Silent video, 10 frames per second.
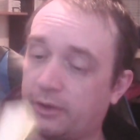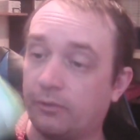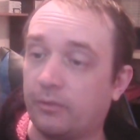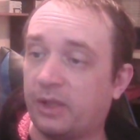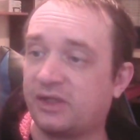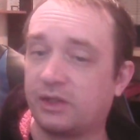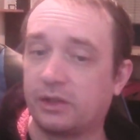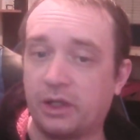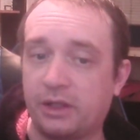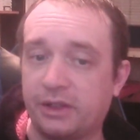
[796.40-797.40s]
Rise of the
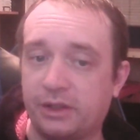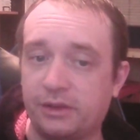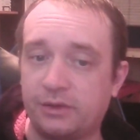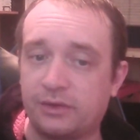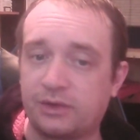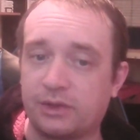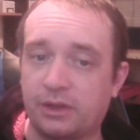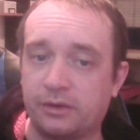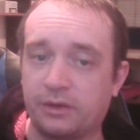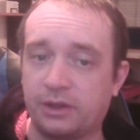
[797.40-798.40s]
Guardians,
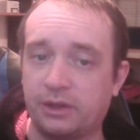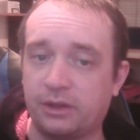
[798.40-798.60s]
another